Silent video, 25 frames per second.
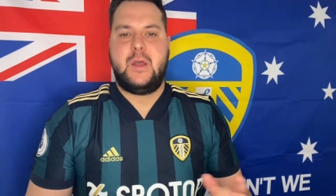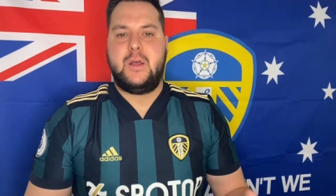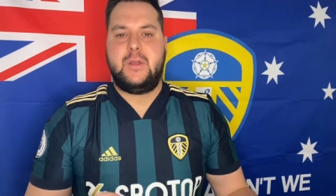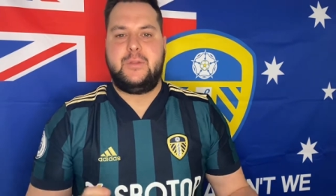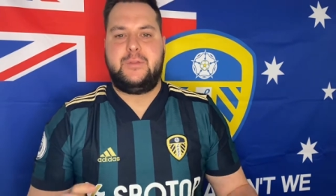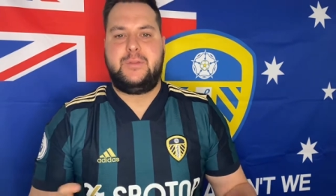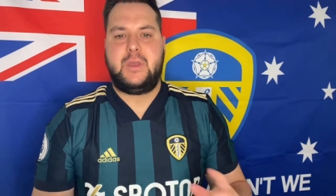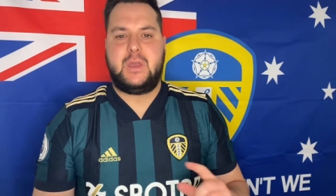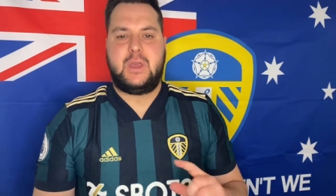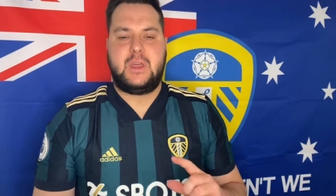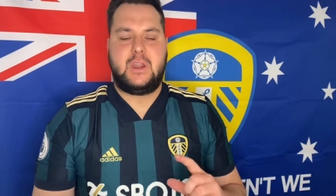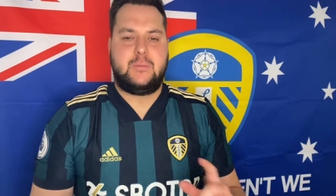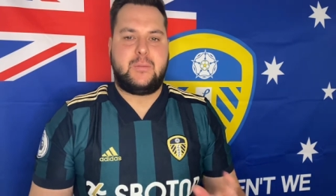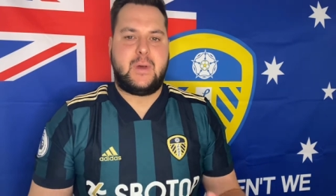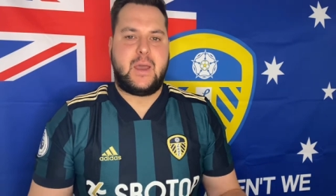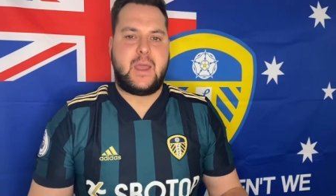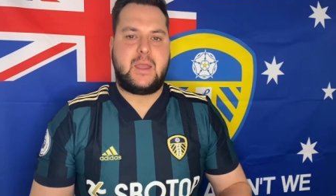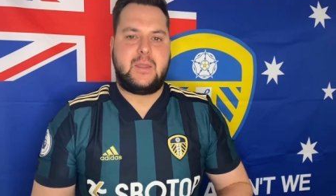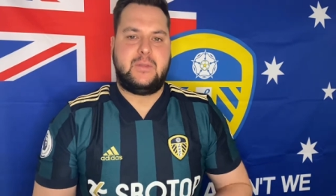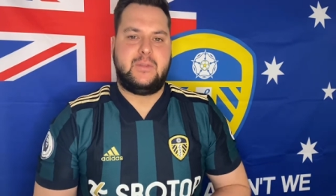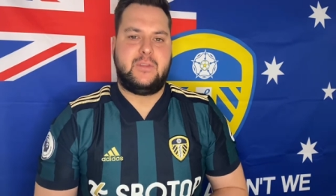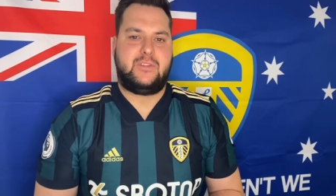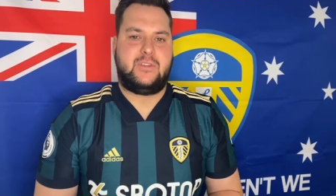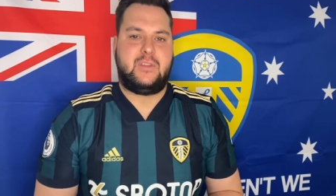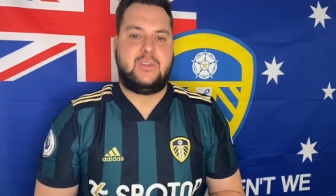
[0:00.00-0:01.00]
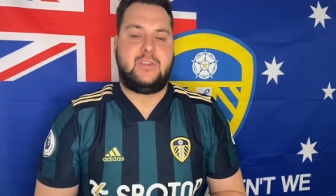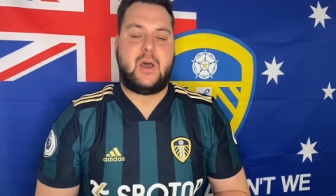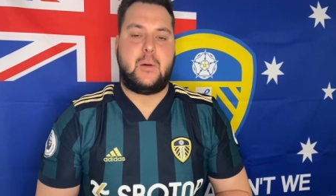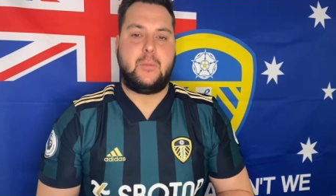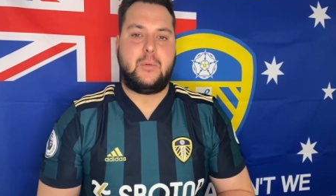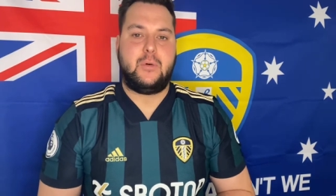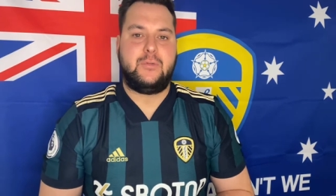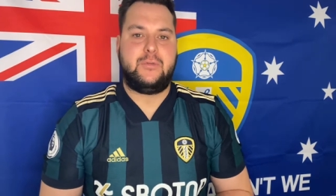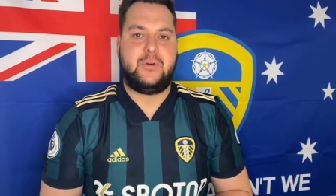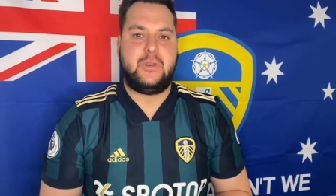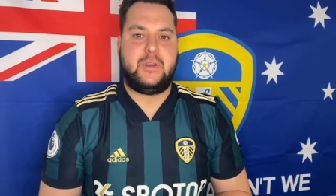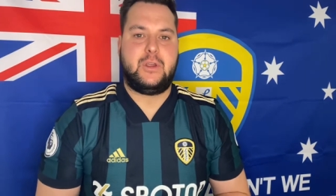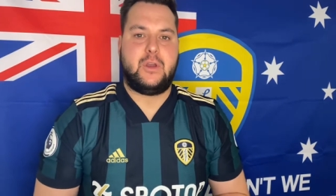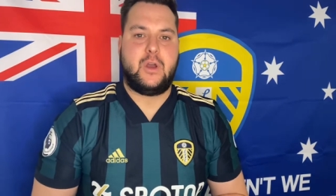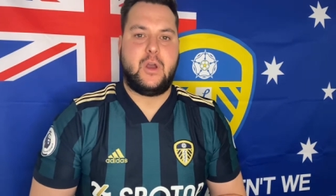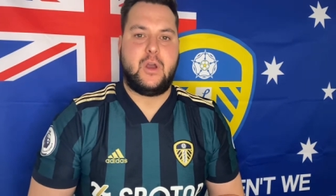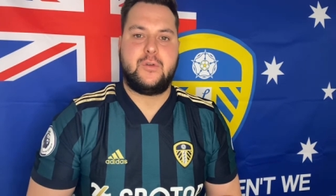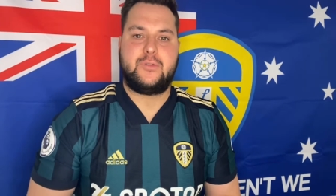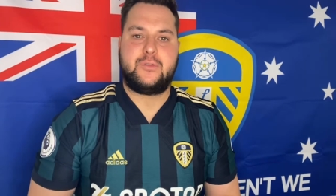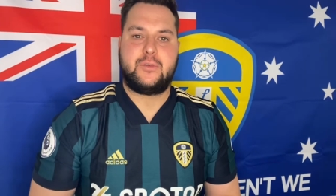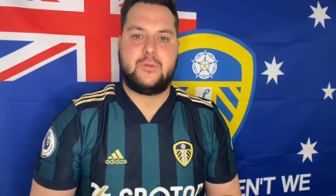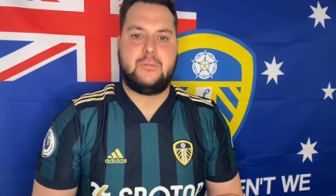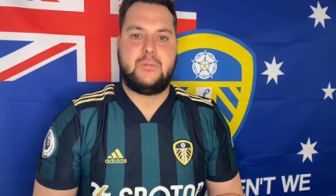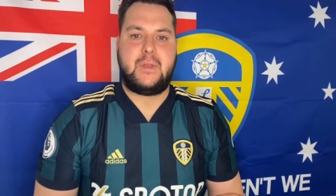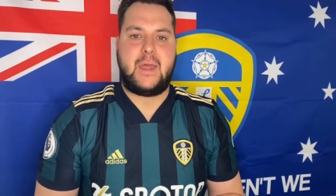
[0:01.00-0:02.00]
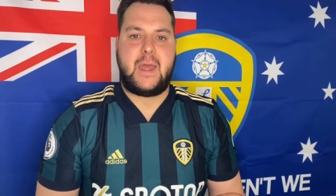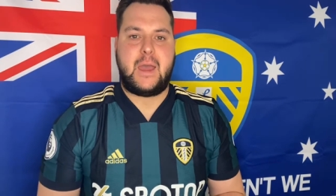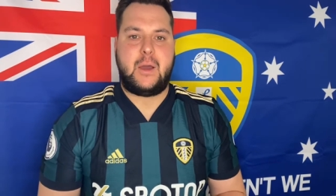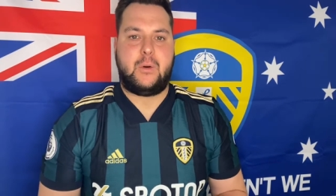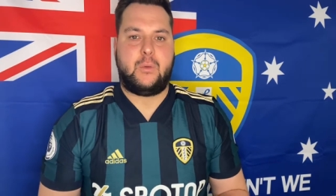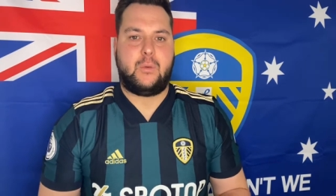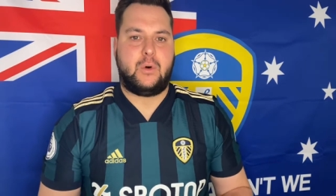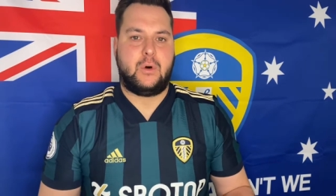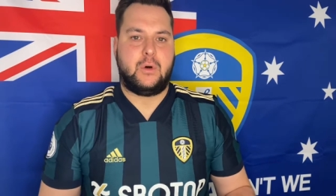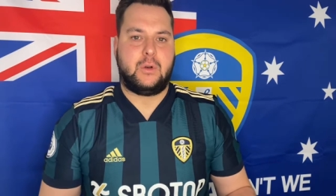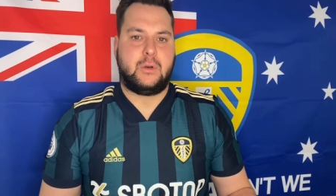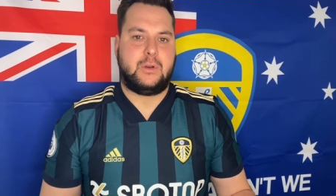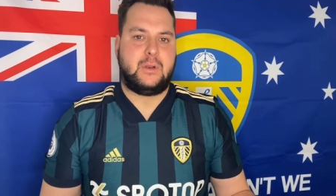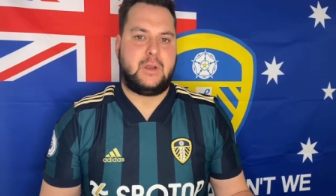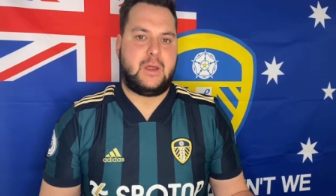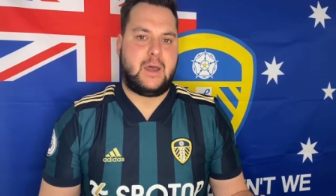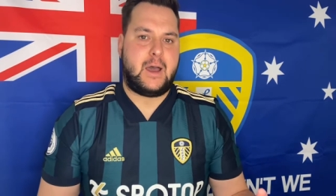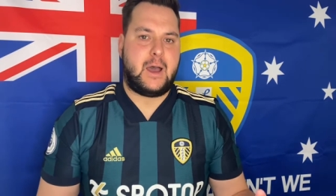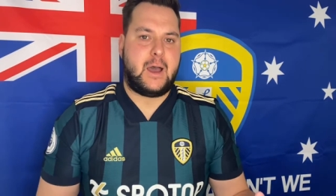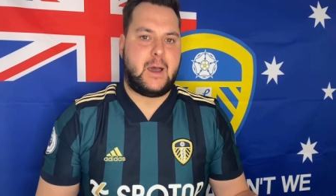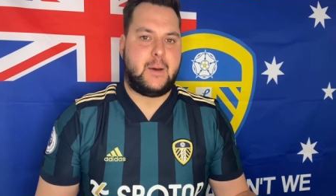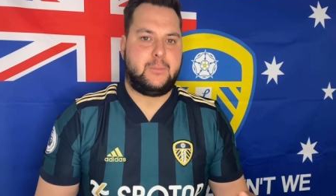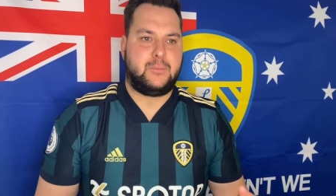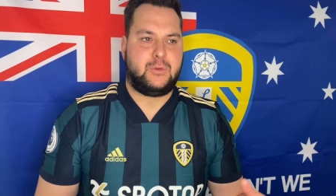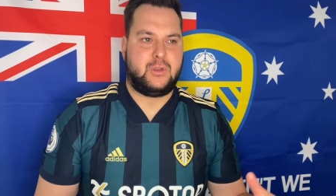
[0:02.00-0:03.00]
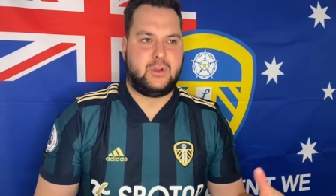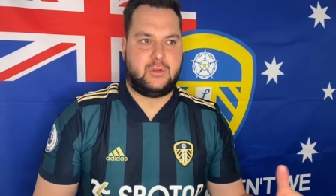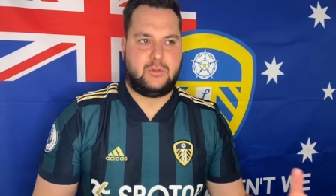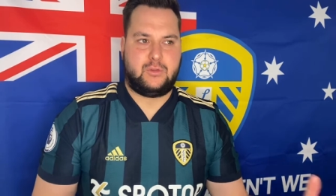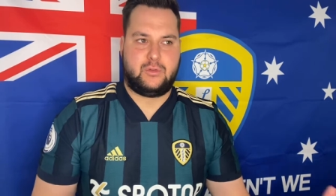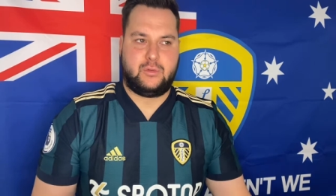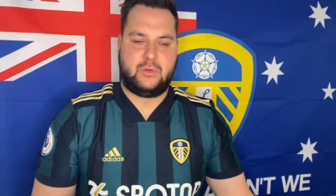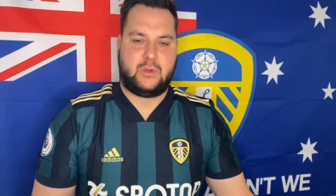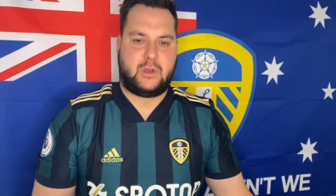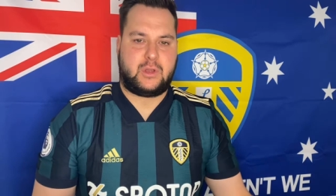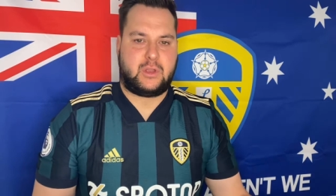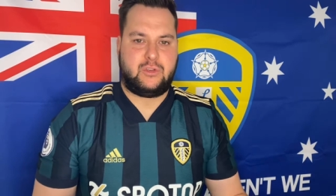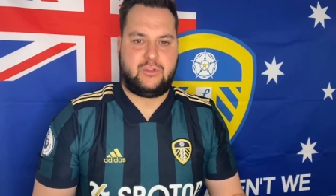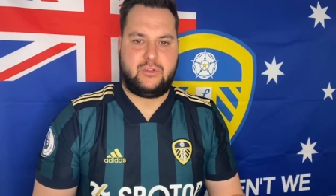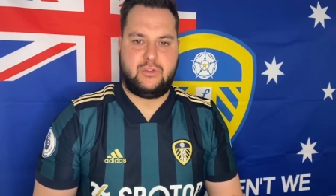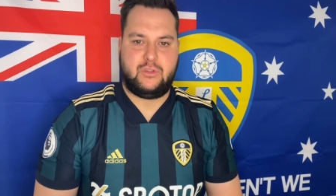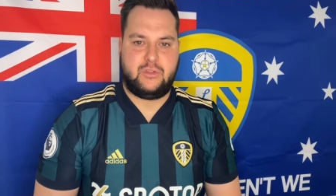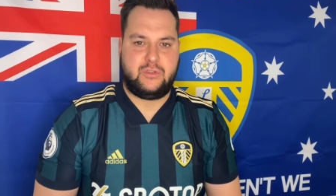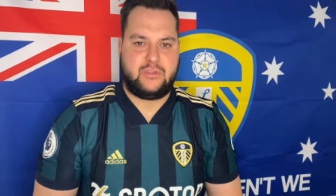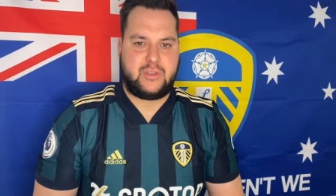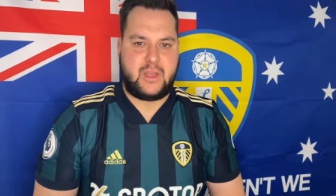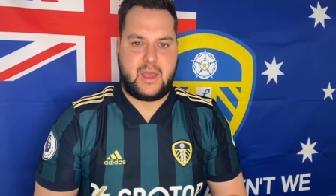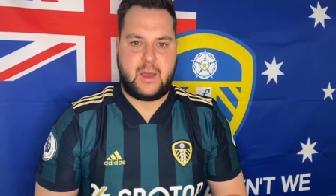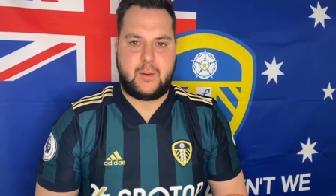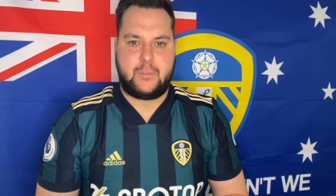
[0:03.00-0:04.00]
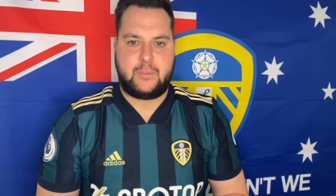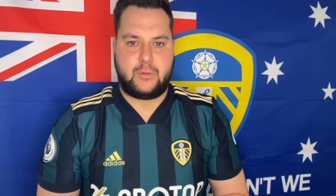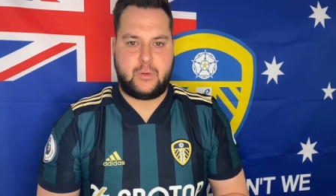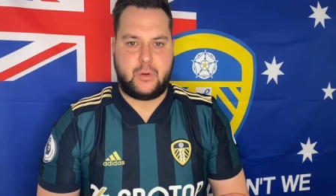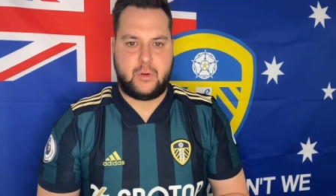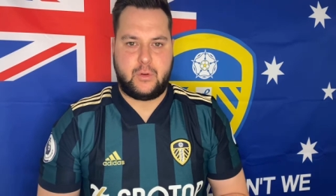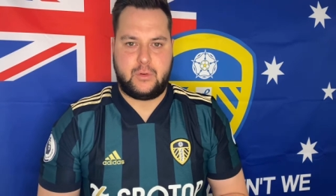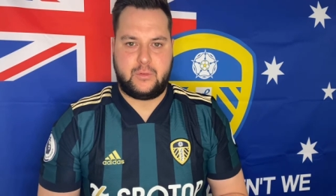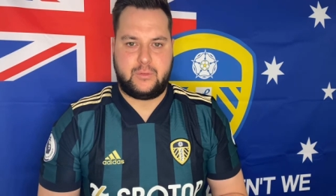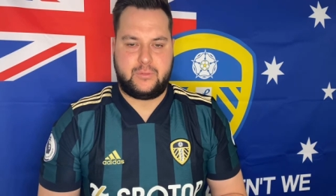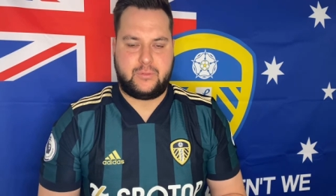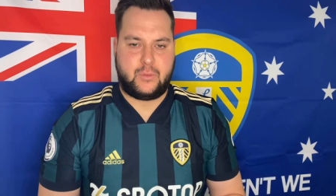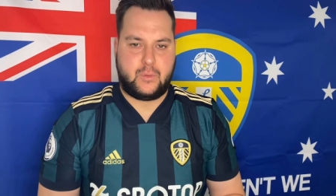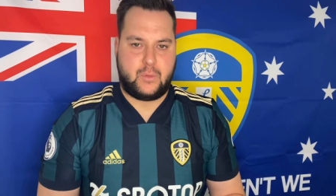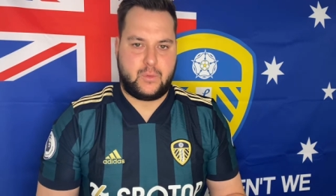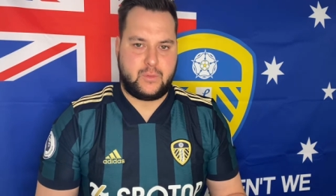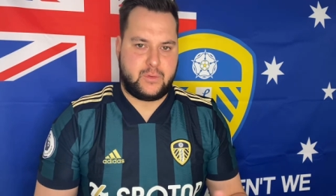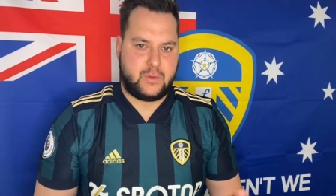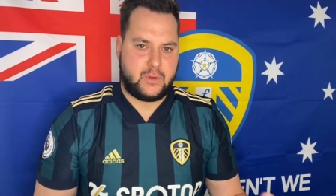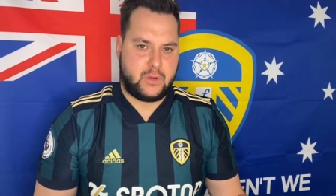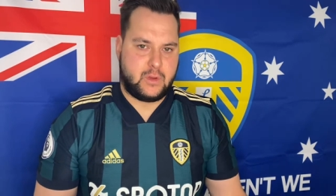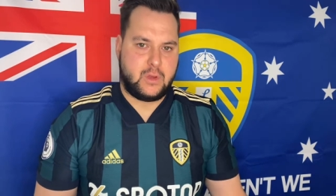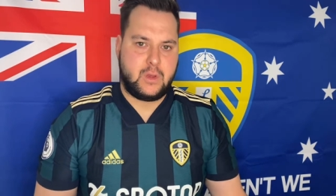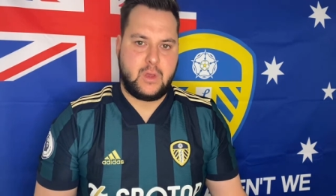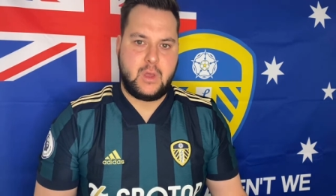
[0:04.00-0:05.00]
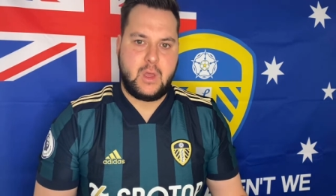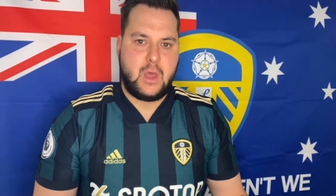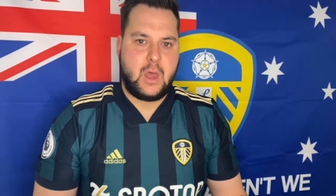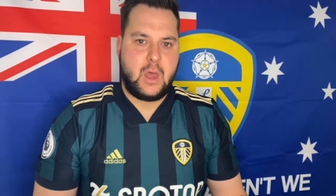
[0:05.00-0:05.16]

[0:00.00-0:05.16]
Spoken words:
Thinking of making this a double video from now on, do like a Tuesday upload for the